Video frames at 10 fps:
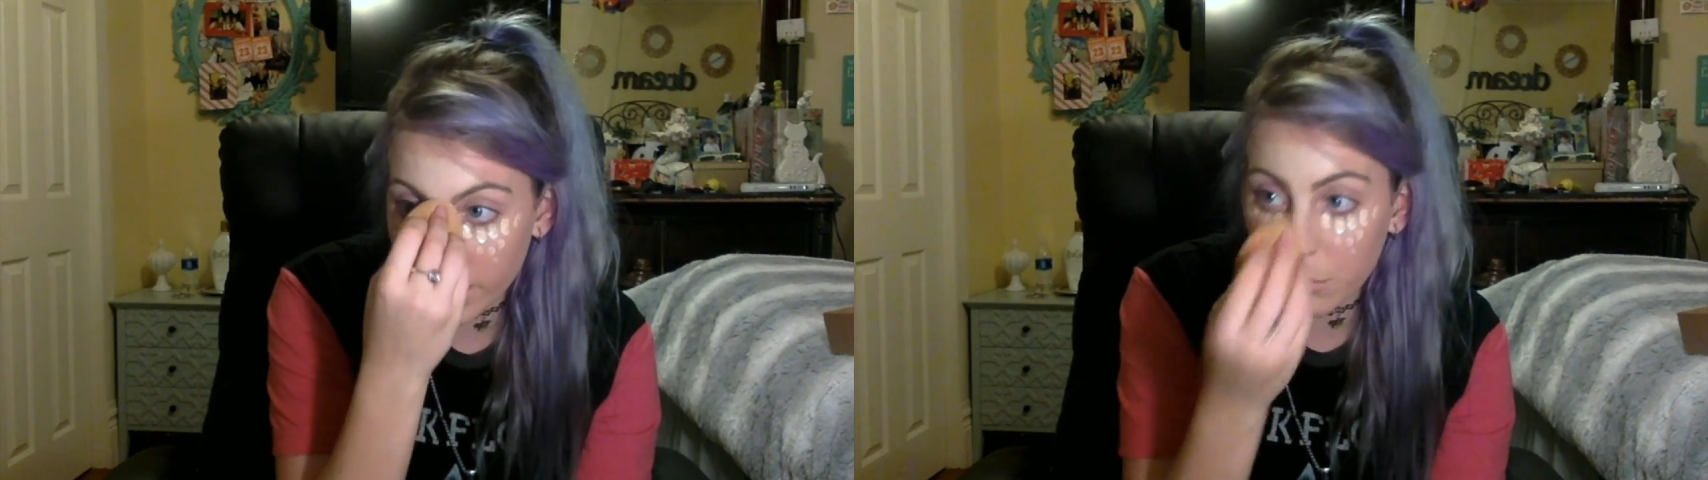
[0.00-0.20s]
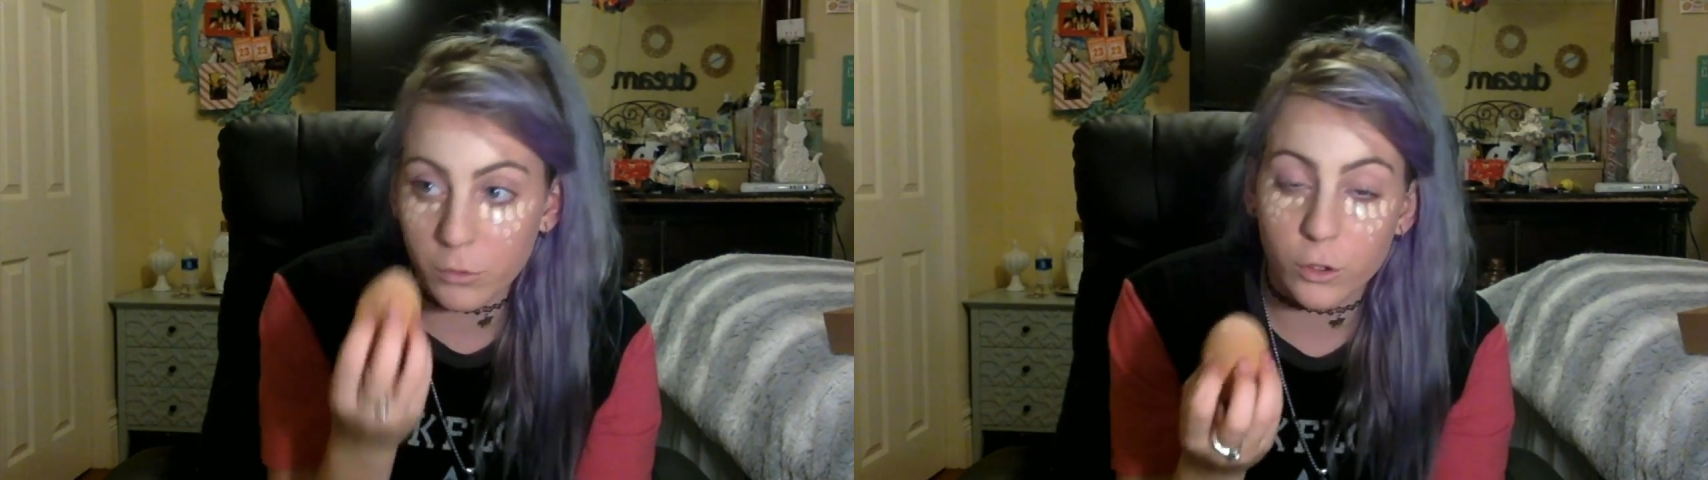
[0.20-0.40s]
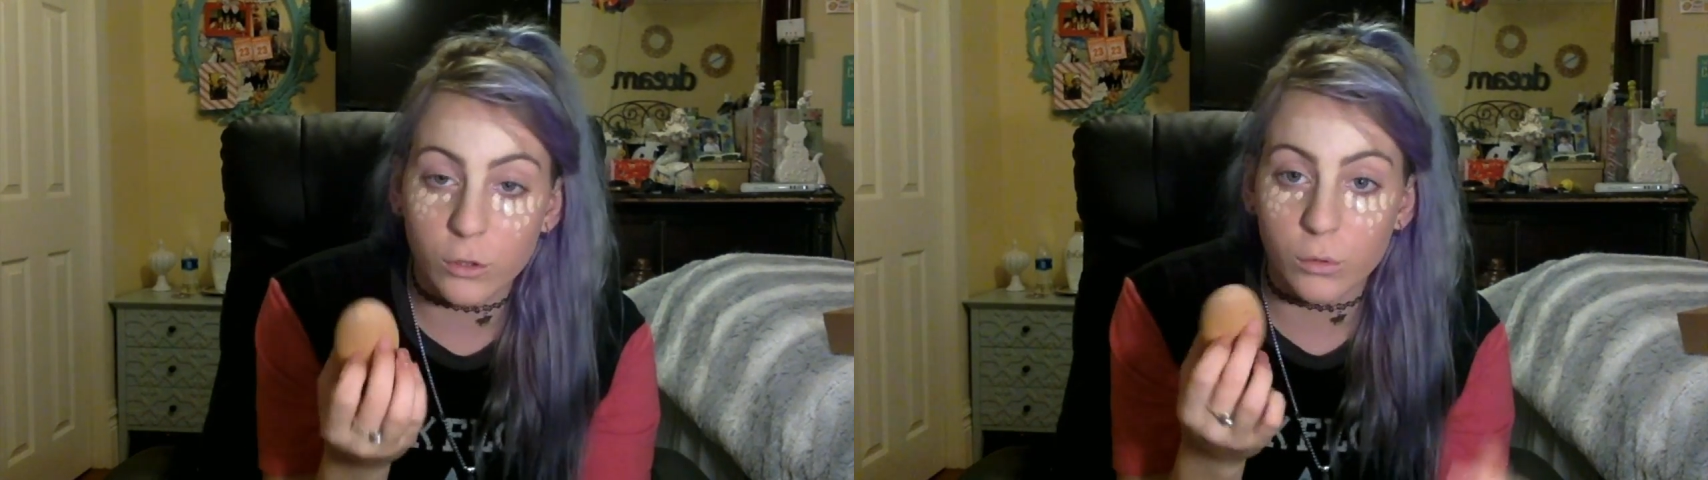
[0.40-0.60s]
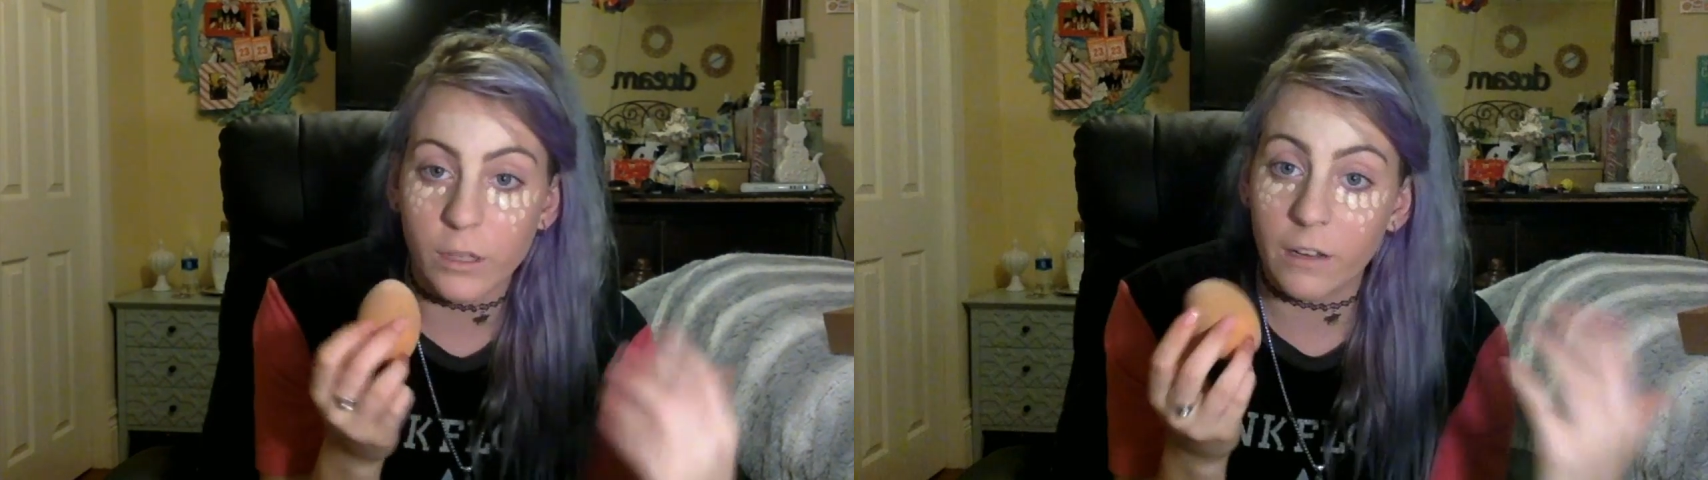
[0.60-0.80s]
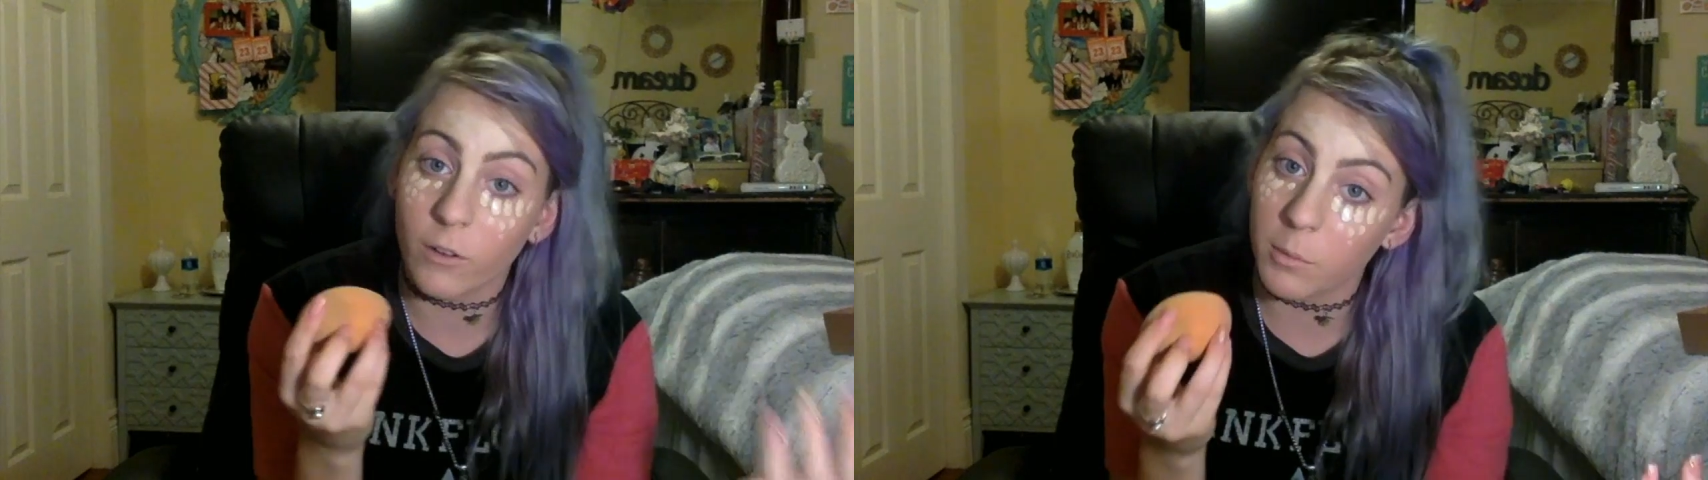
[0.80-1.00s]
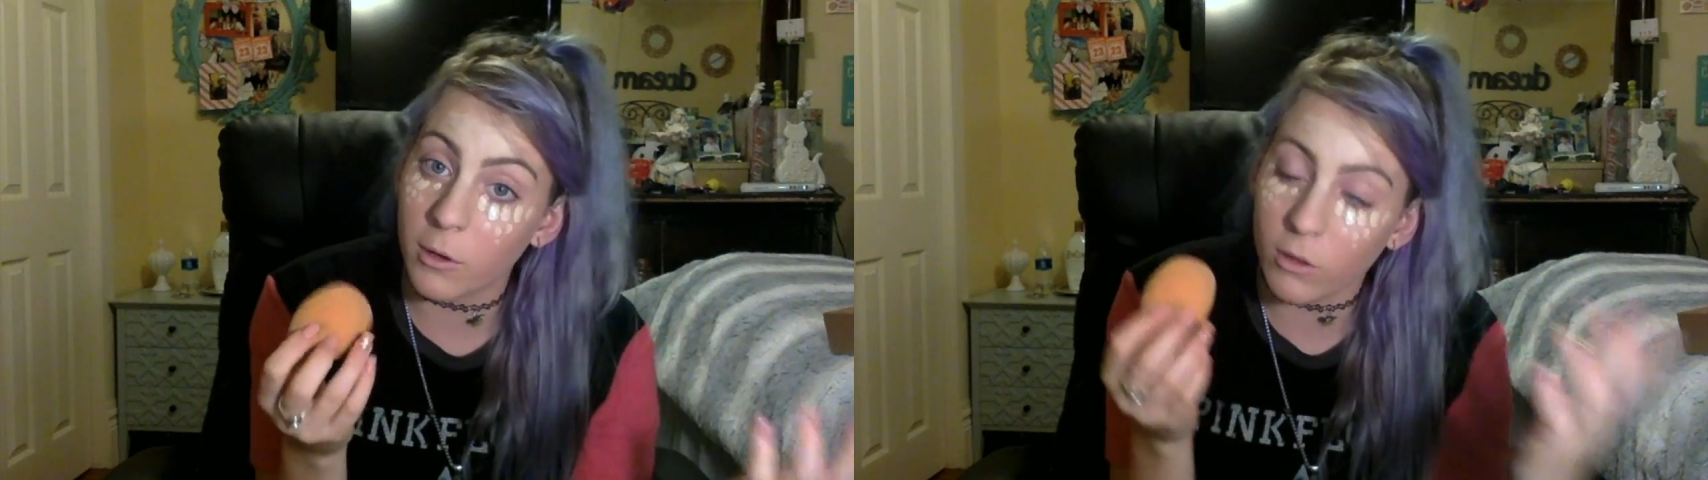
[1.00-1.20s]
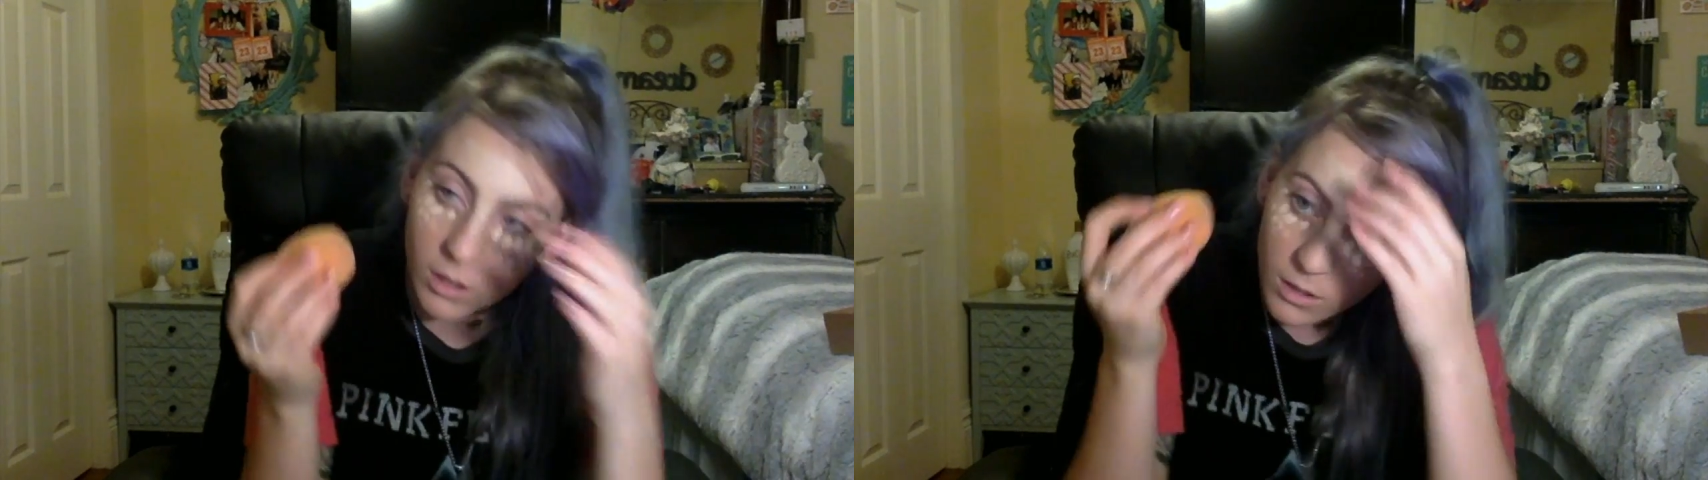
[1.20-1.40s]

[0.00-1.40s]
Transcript: It will do it both.